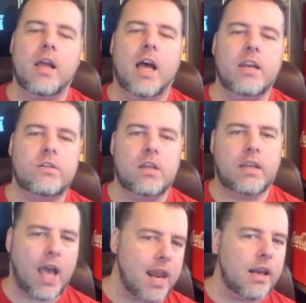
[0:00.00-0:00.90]
And she
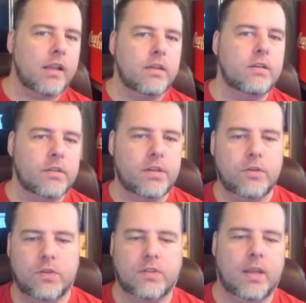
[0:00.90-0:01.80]
kind of like
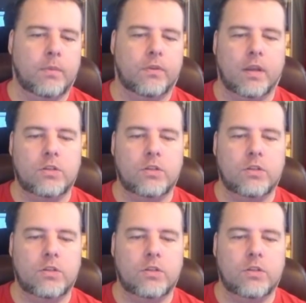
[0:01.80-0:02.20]
continues the same thing.